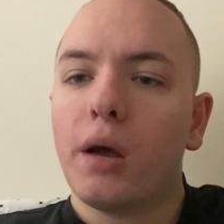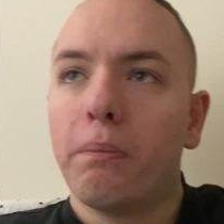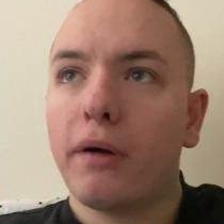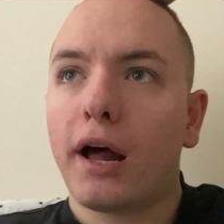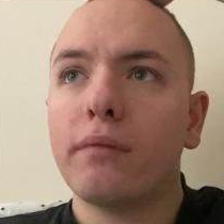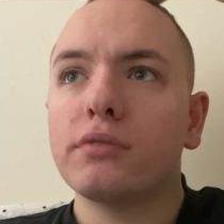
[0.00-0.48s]

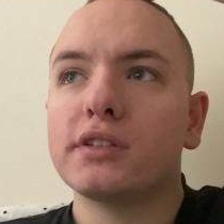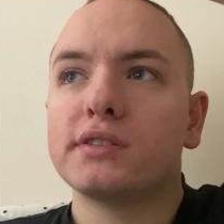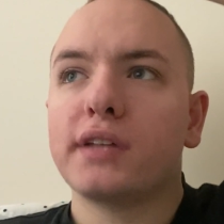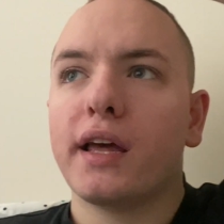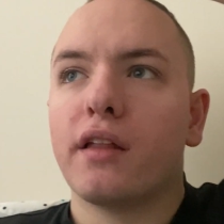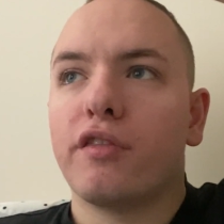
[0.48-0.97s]
But I'm just
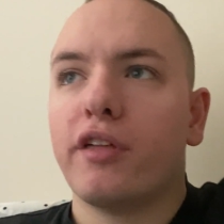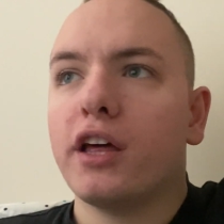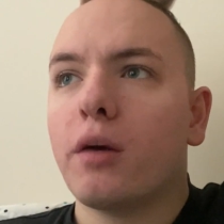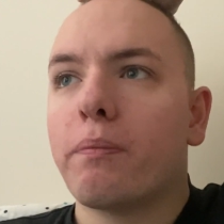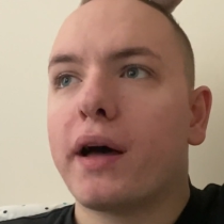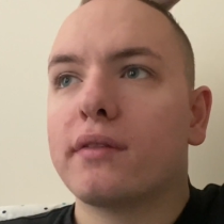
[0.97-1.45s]
saying, think
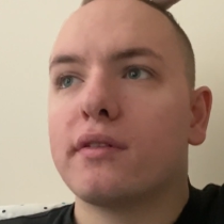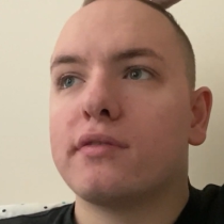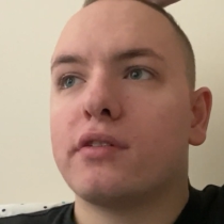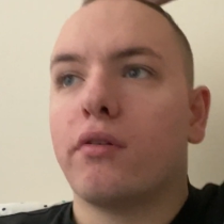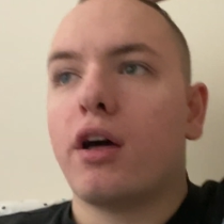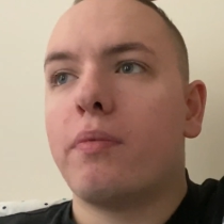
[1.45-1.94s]
about the
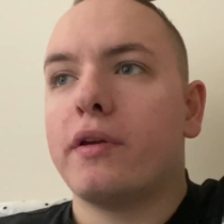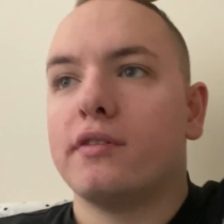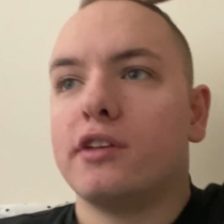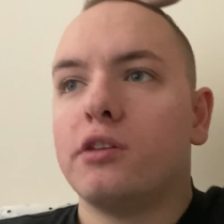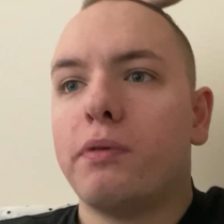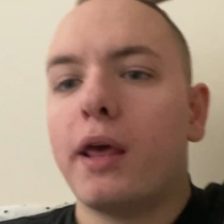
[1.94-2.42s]
celebrities.
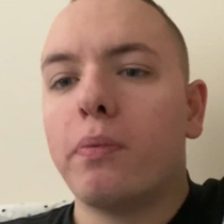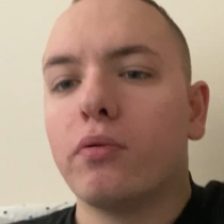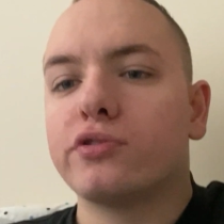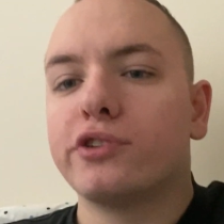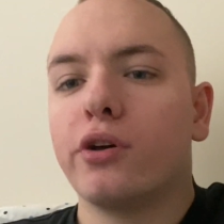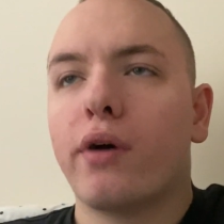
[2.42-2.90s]
These people
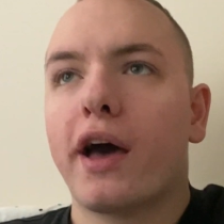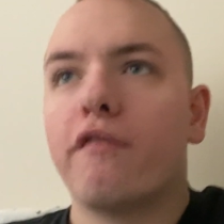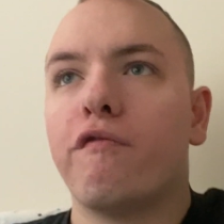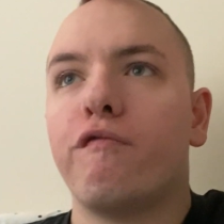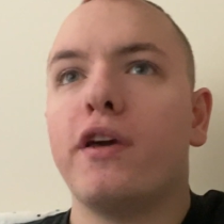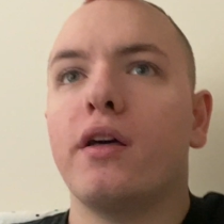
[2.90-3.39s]
still
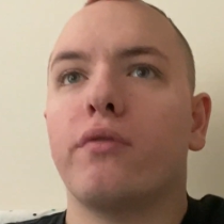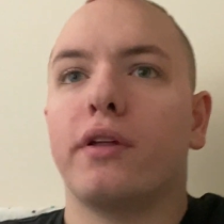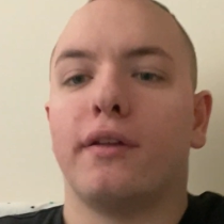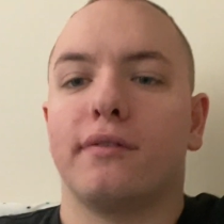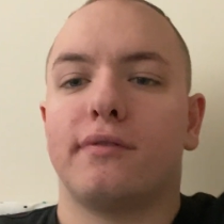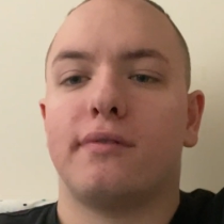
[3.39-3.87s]
have
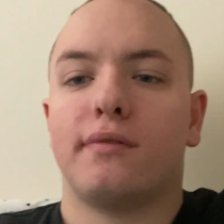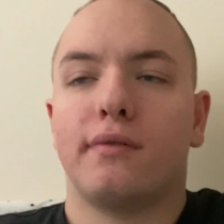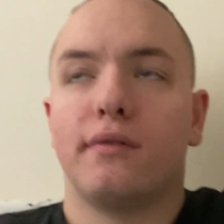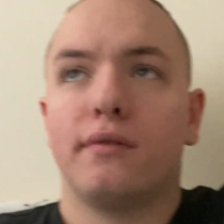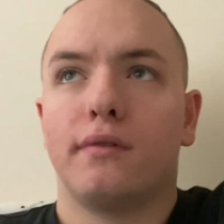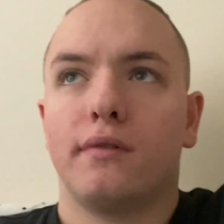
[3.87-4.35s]
feelings.
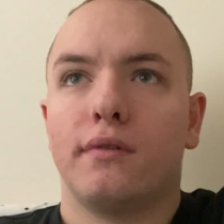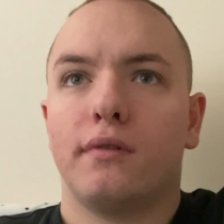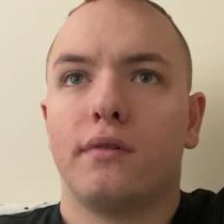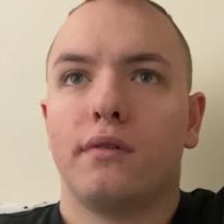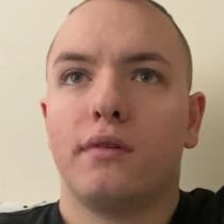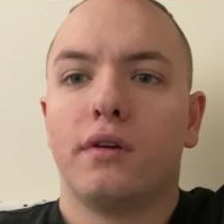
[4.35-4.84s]

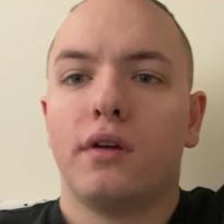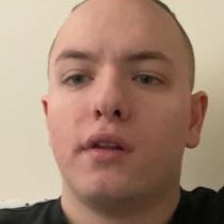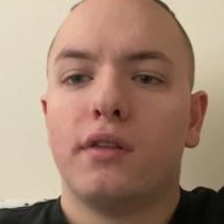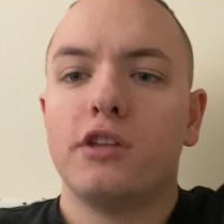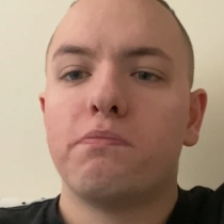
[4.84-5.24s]
These